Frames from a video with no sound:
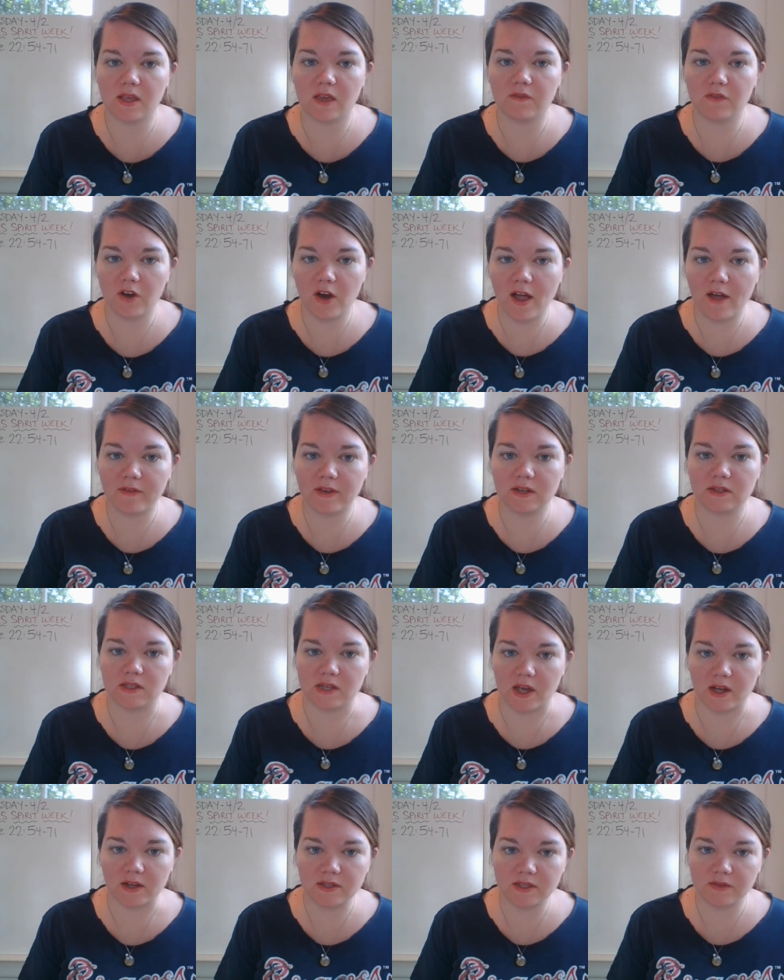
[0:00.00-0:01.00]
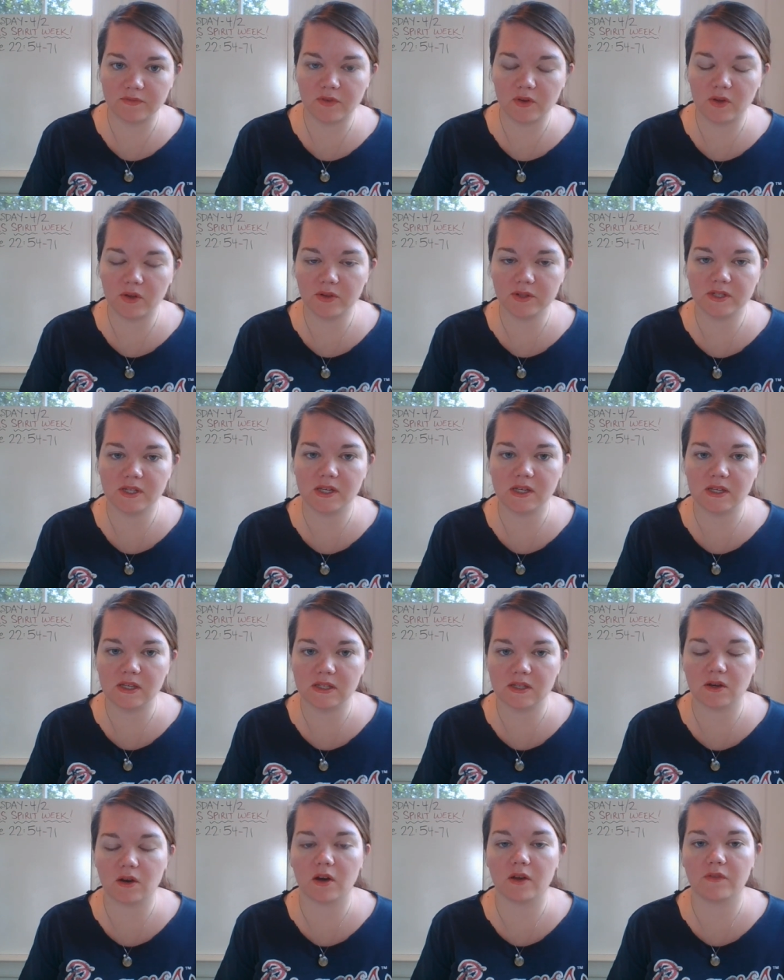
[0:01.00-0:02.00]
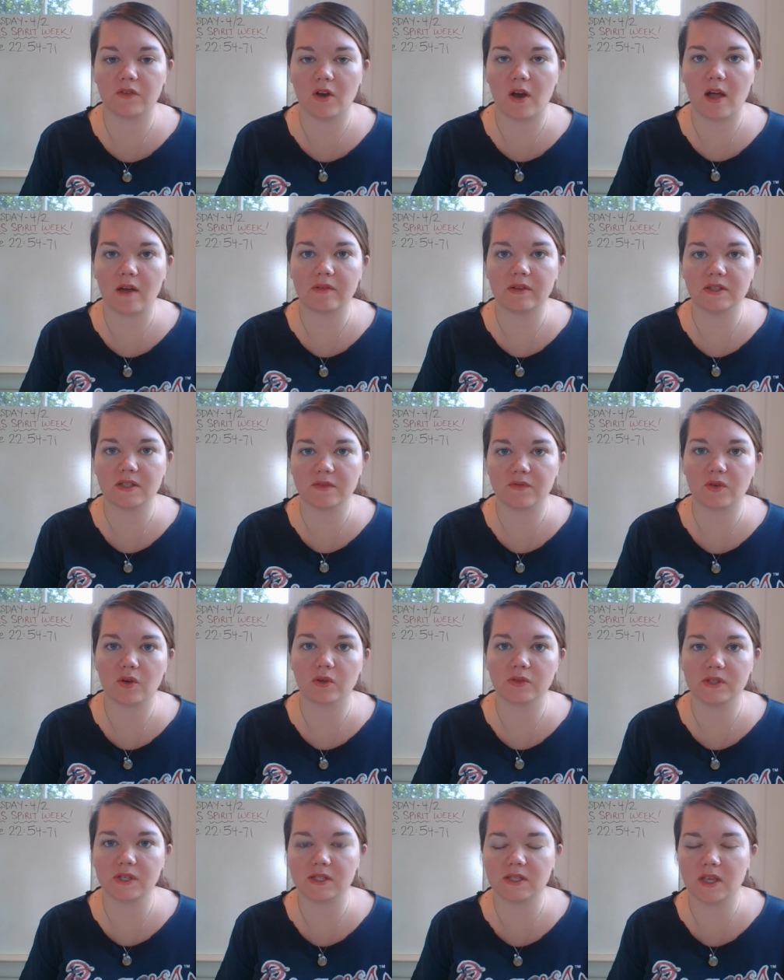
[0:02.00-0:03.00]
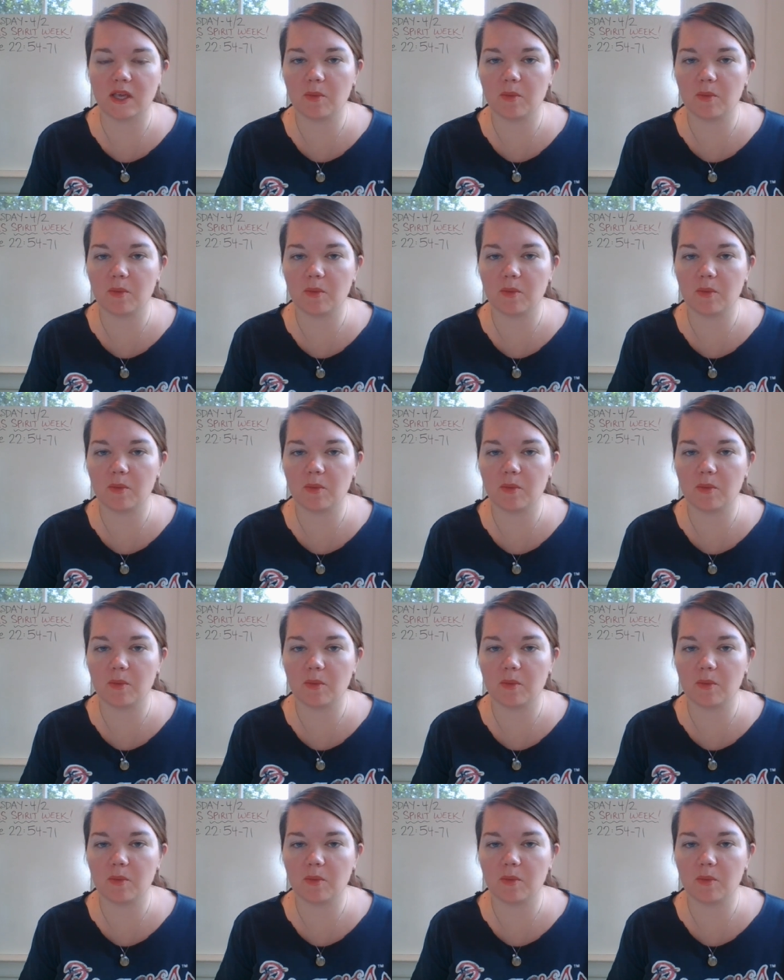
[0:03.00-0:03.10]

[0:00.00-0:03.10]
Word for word: if you're having tech difficulties or if you're having difficulties